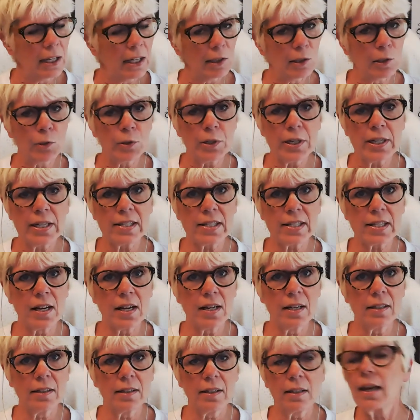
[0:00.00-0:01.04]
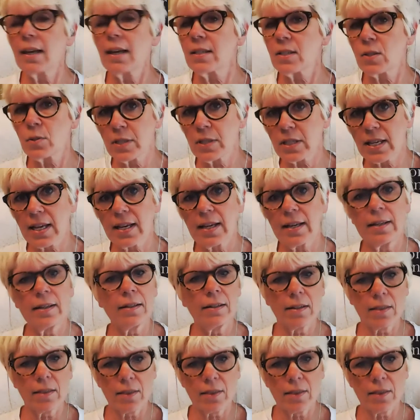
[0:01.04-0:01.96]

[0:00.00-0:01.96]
Laurie is on, as we say,